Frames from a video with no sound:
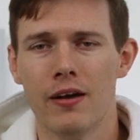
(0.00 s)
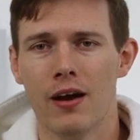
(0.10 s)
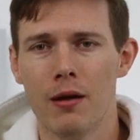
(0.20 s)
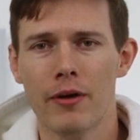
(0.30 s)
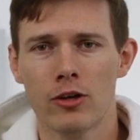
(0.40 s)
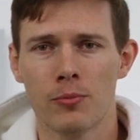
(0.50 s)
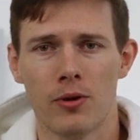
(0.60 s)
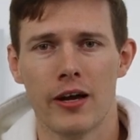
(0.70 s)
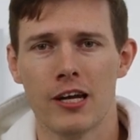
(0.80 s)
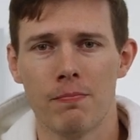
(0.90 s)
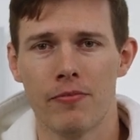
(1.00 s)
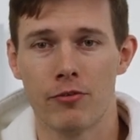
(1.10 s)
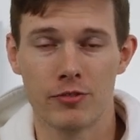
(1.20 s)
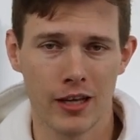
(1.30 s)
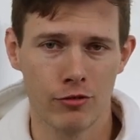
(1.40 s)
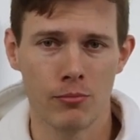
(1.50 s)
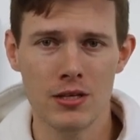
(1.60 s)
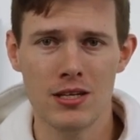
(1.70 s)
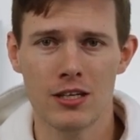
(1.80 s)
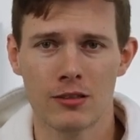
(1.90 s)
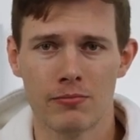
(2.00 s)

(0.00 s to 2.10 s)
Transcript: I'm Mike O'Brien from Santral Media.